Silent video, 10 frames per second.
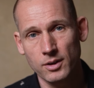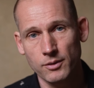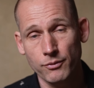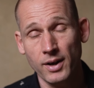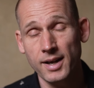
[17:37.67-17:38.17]
uh,
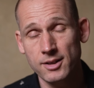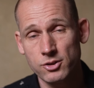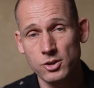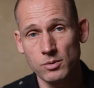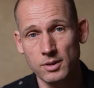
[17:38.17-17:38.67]
fine
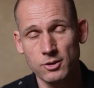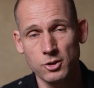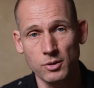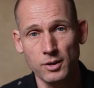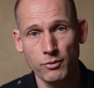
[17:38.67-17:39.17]
tune it
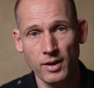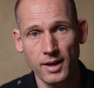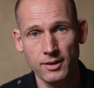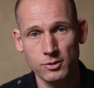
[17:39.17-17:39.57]
during flight.